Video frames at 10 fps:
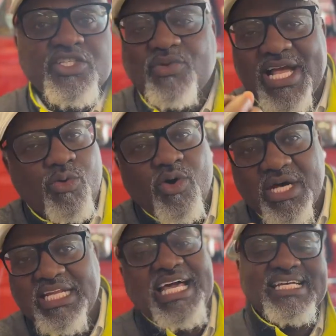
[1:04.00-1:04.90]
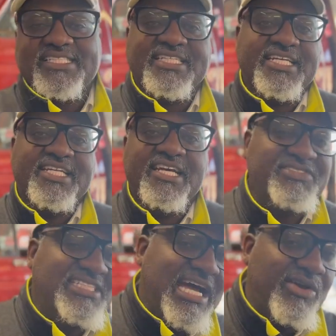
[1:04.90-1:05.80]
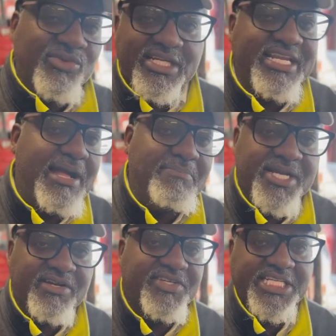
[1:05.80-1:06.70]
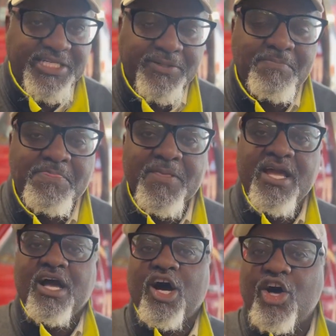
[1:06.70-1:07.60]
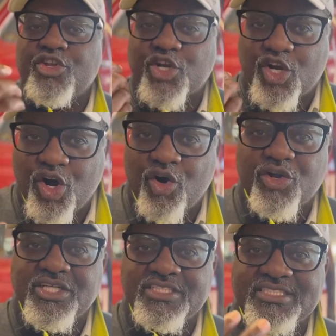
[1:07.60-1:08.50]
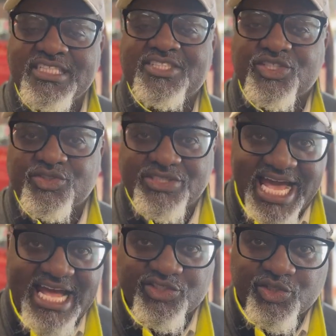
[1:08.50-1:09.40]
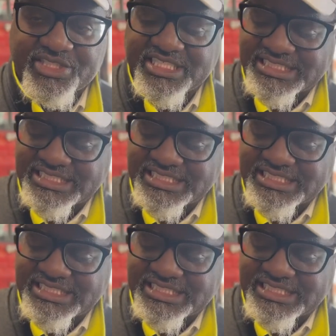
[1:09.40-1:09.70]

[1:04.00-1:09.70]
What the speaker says: So we got one last thing left. It's not really that big of a deal. A Dakota digital dash. So it's a